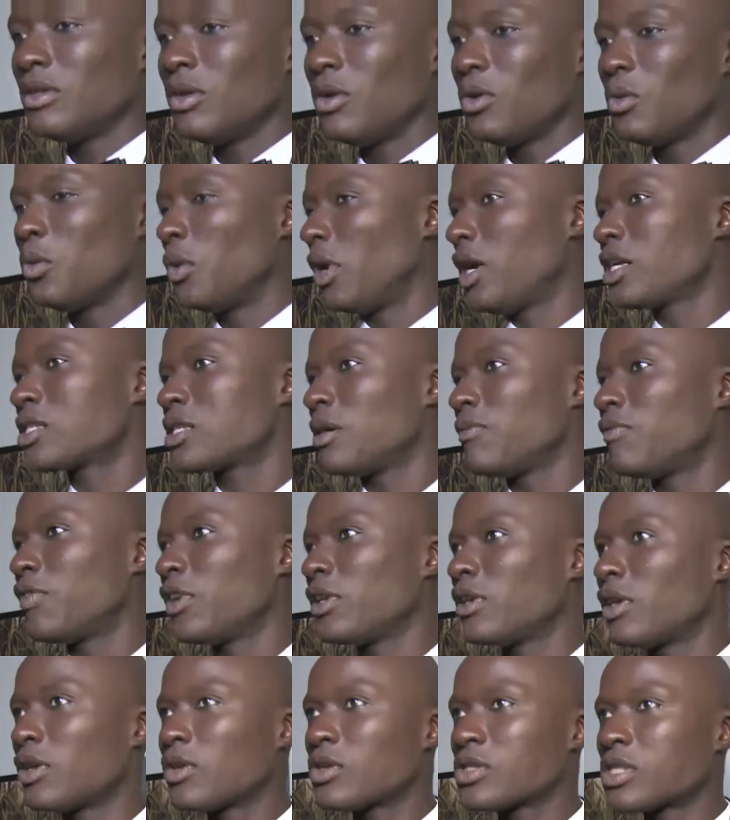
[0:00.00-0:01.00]
wear
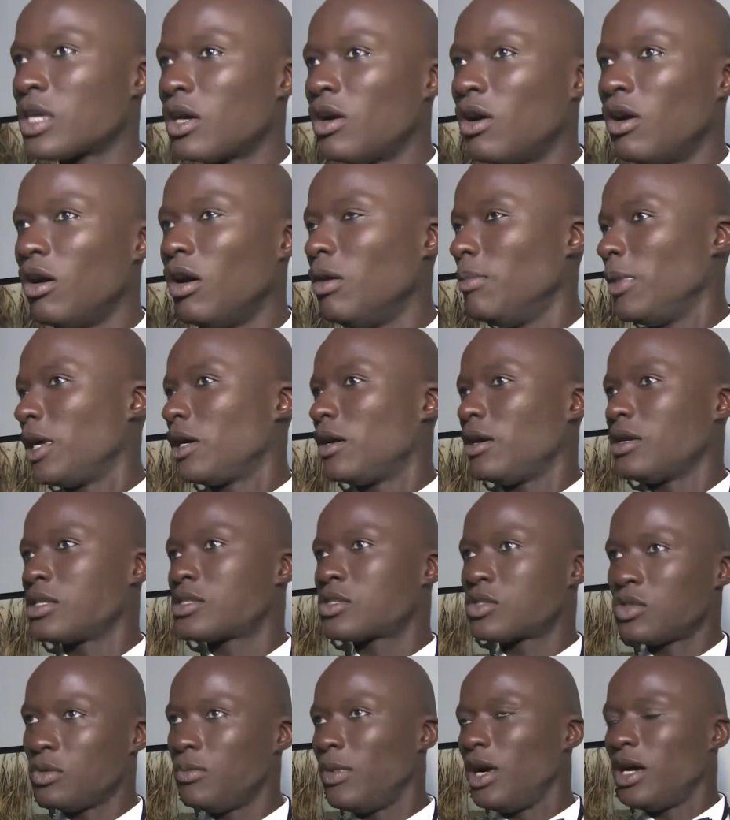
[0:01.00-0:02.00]
something that you say, oh my god,
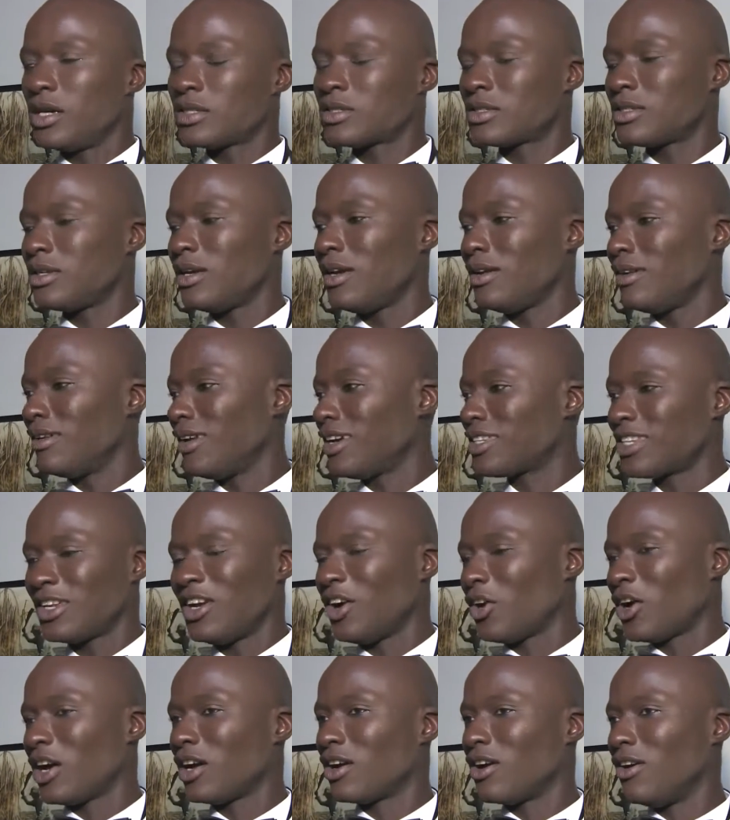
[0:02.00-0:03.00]
it's too much. And I
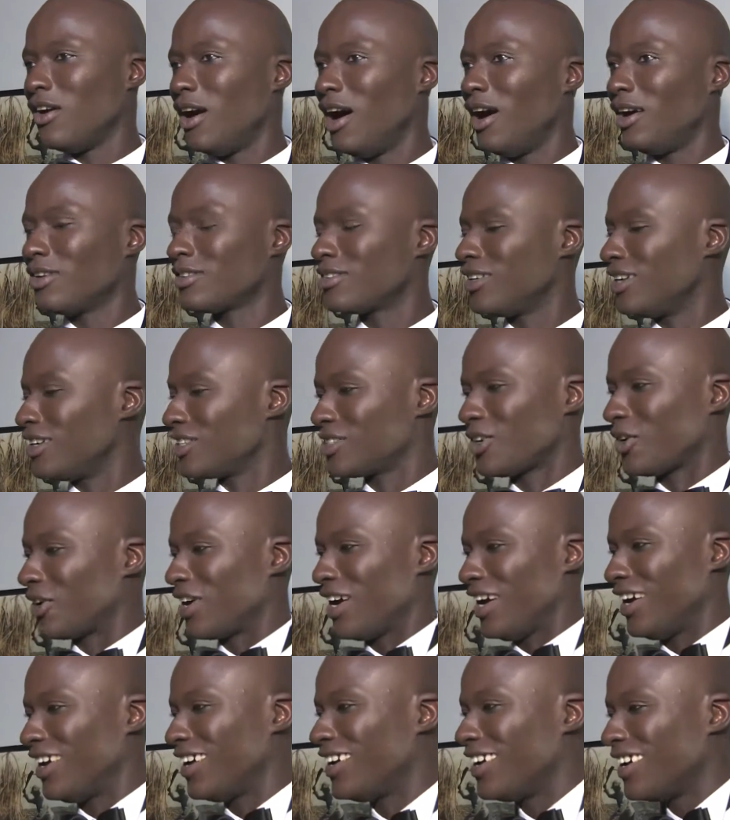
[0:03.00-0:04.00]
said, okay, go out, then it's
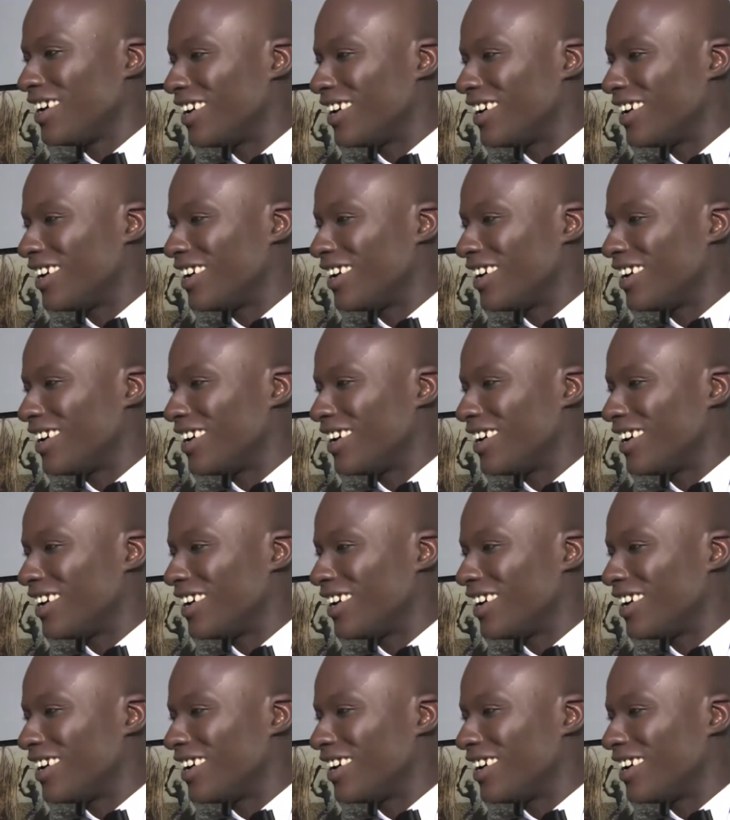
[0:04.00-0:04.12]
okay.